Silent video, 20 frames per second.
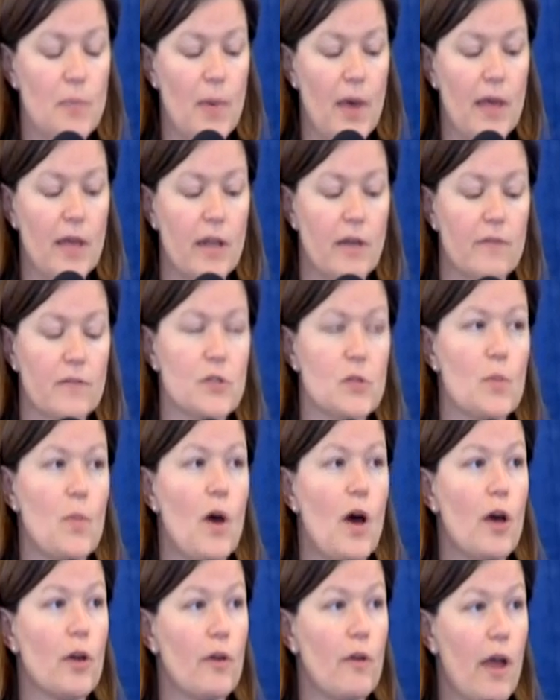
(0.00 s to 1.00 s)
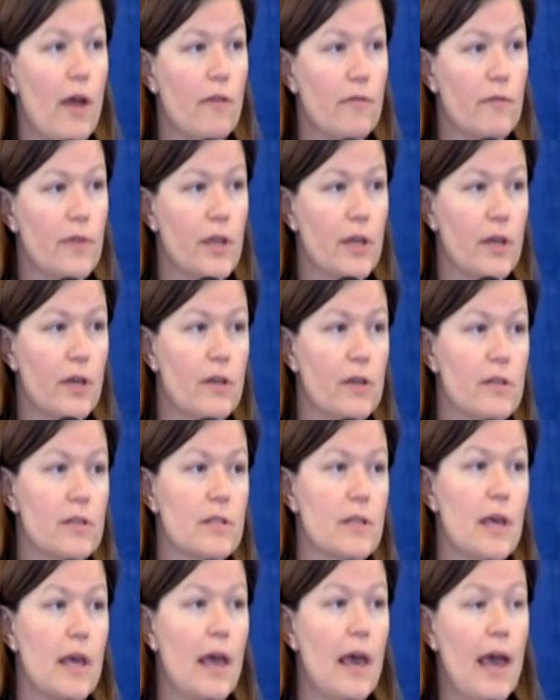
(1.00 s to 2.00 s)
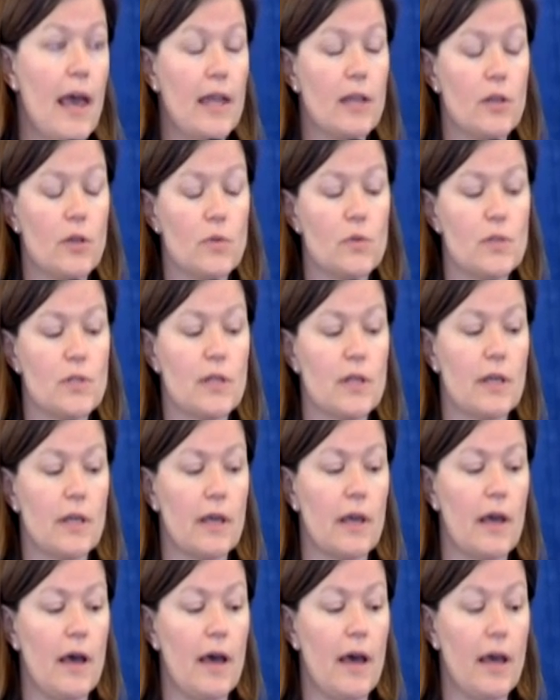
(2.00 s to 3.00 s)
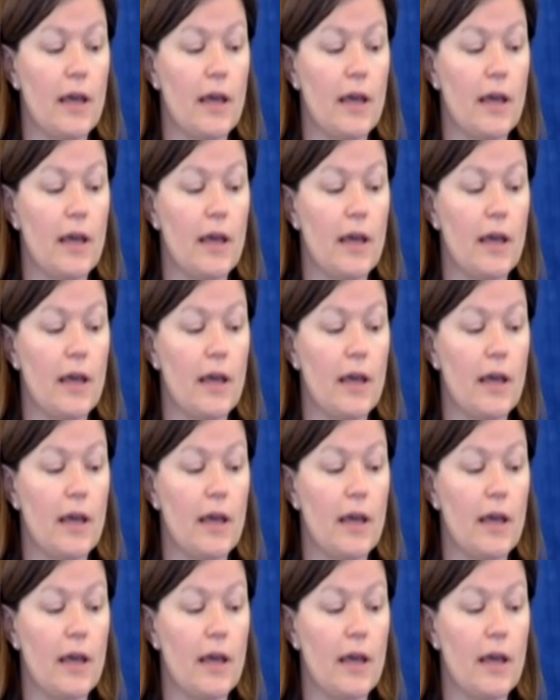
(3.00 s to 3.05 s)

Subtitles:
bed of small ground vehicles and using